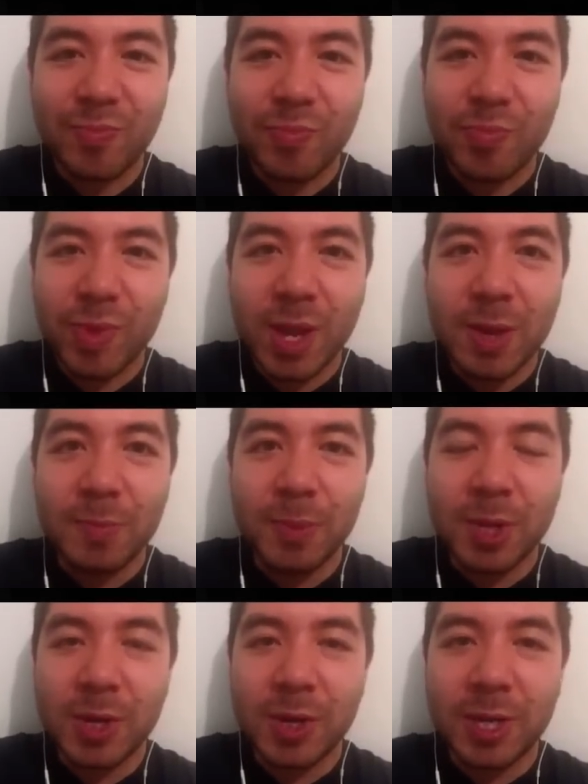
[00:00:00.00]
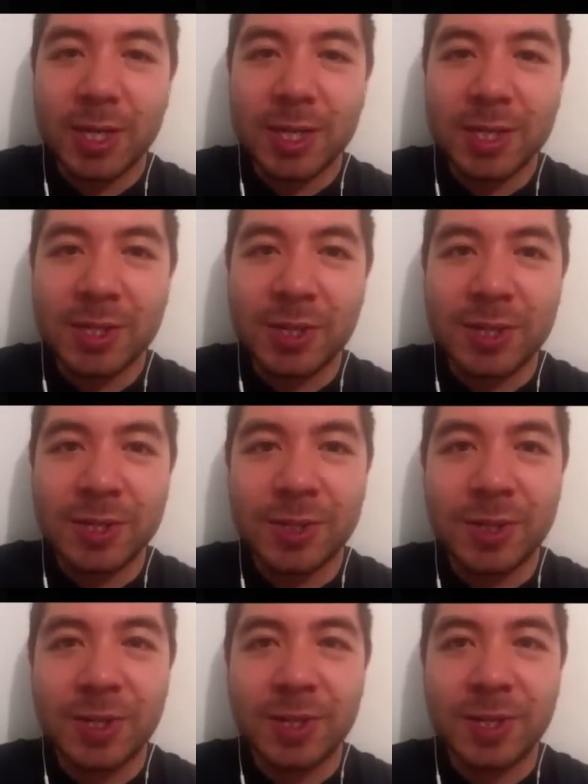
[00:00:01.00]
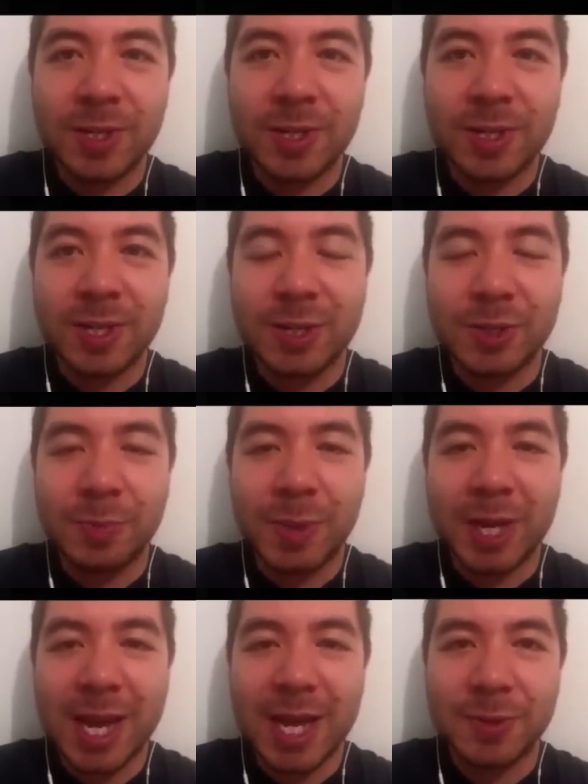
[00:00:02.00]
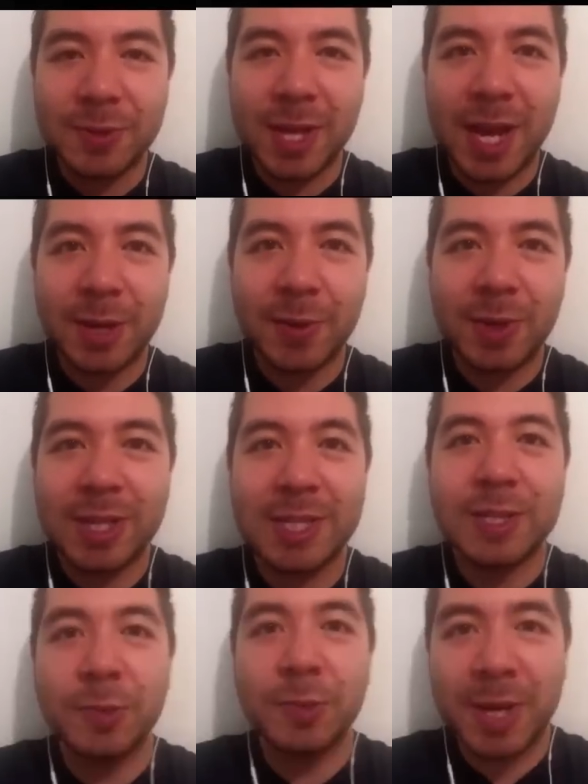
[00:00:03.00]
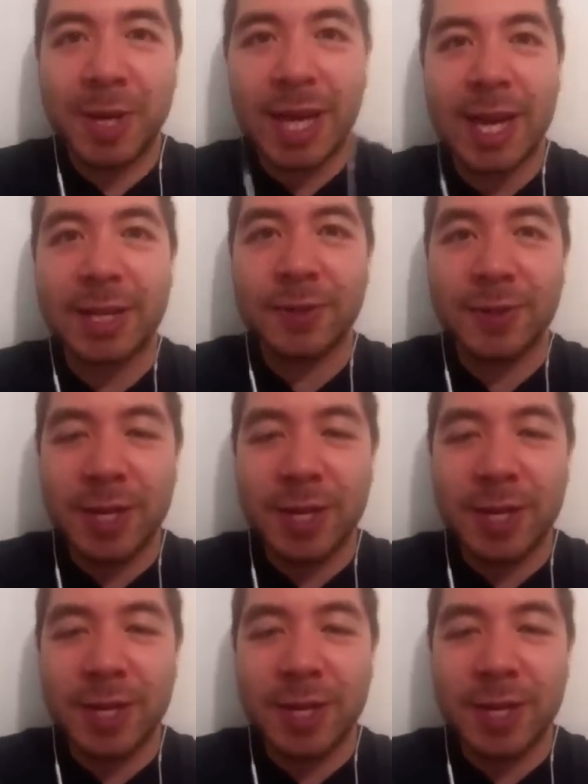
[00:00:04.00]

But is your pickaxe really high quality? It's your pickaxe, right?